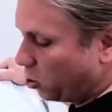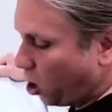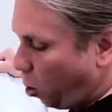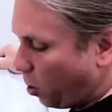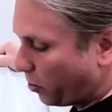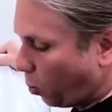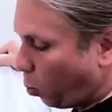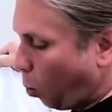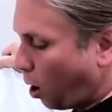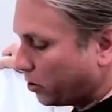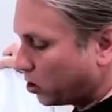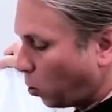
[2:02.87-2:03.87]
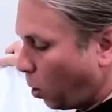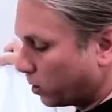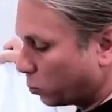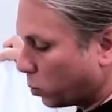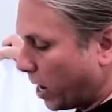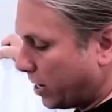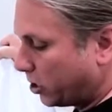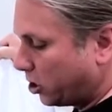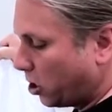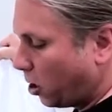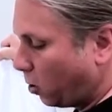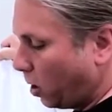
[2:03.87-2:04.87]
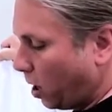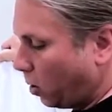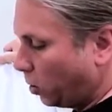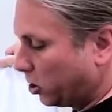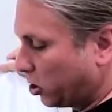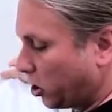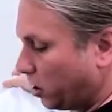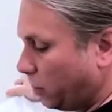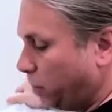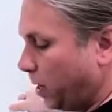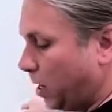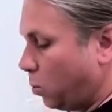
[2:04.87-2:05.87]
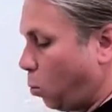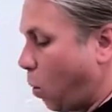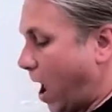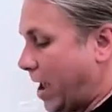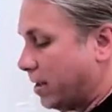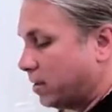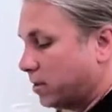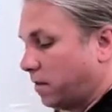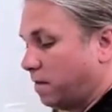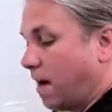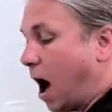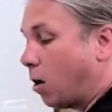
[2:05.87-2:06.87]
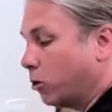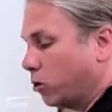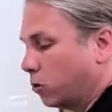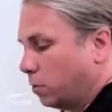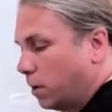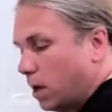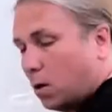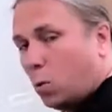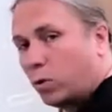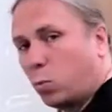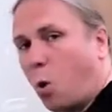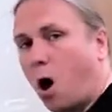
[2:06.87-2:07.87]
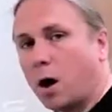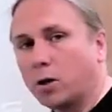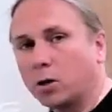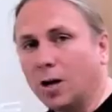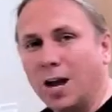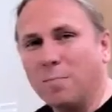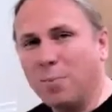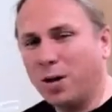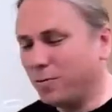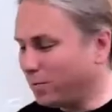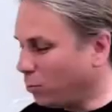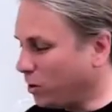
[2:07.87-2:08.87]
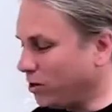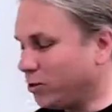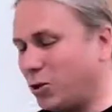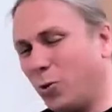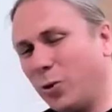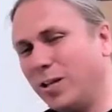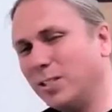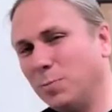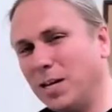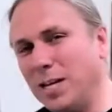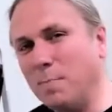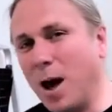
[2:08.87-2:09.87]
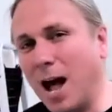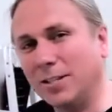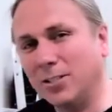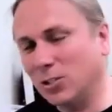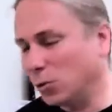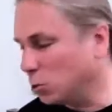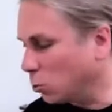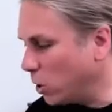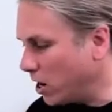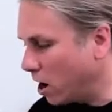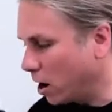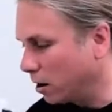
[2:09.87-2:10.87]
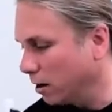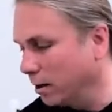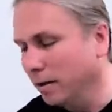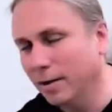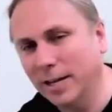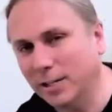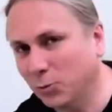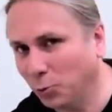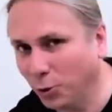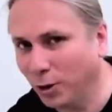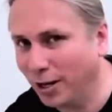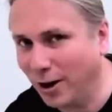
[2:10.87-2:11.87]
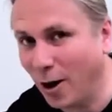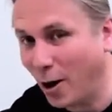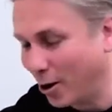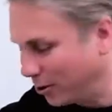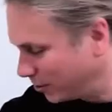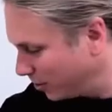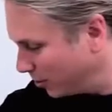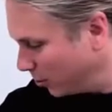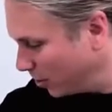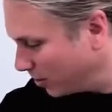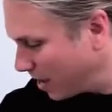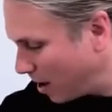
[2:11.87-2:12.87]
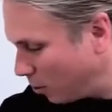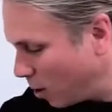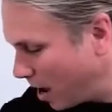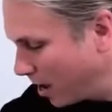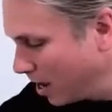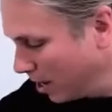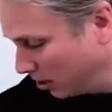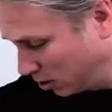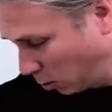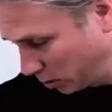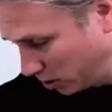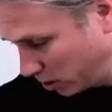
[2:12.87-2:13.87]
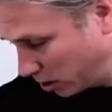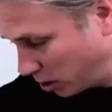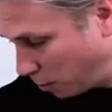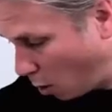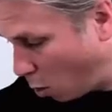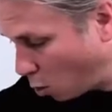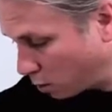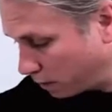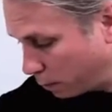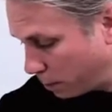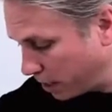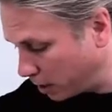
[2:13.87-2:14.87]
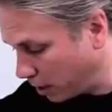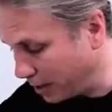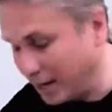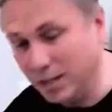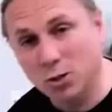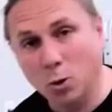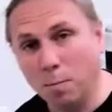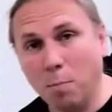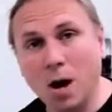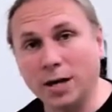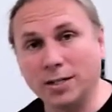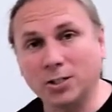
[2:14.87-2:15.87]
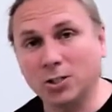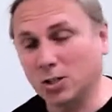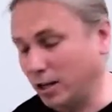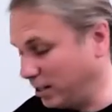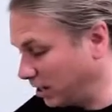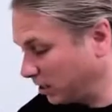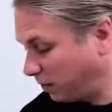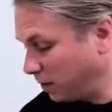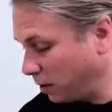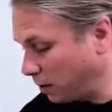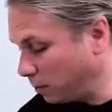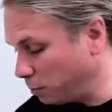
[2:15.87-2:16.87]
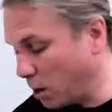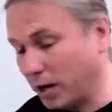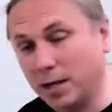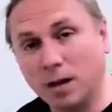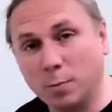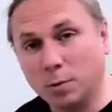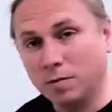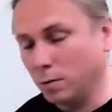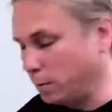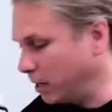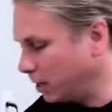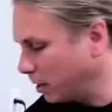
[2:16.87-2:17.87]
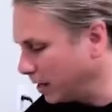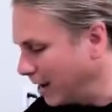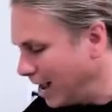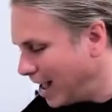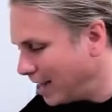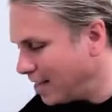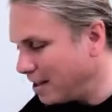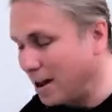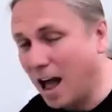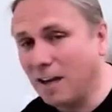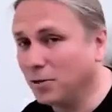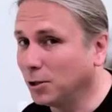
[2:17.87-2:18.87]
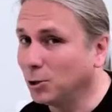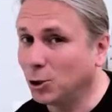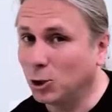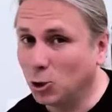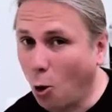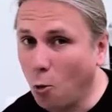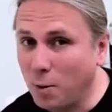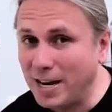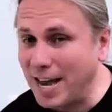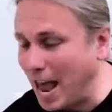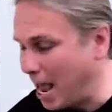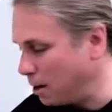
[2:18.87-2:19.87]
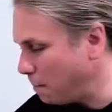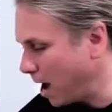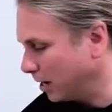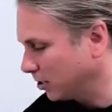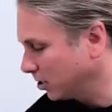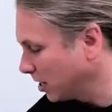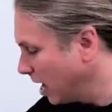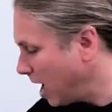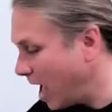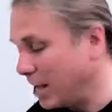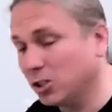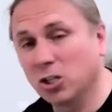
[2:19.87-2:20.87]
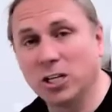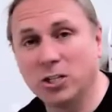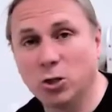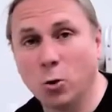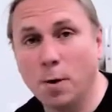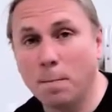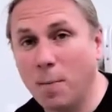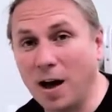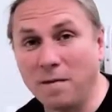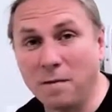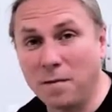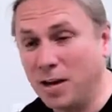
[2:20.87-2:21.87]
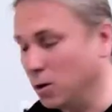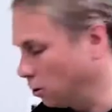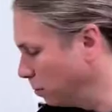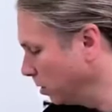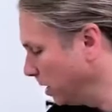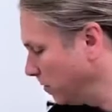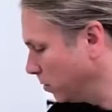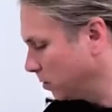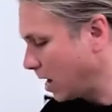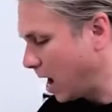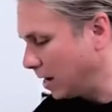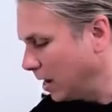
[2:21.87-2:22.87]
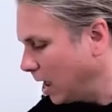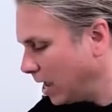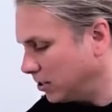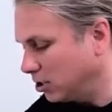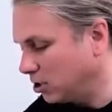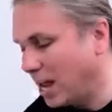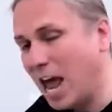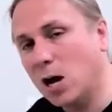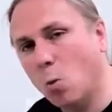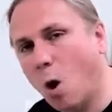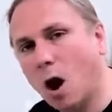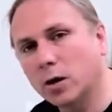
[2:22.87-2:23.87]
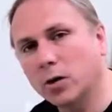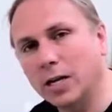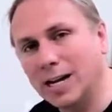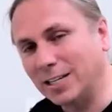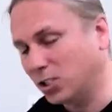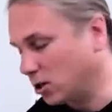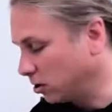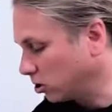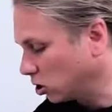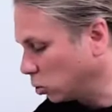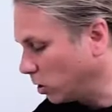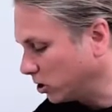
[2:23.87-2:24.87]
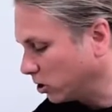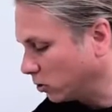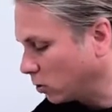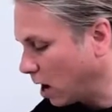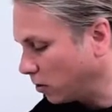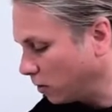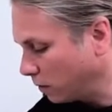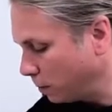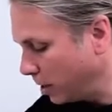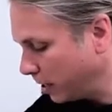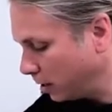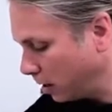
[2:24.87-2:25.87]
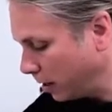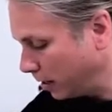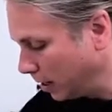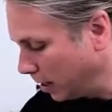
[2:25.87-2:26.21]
go with a 1-to-1 ratio, which is going to be weight to volume with water. But when you're doing as many boxes as we are, it's really hard to do it that way. So we're just going to pour vermiculite into a bucket just like this. Fill a bucket up with vermiculite. And then I've done so many egg boxes. I actually do it by feel, believe it or not. I just take water and I start to swish it around the vermiculite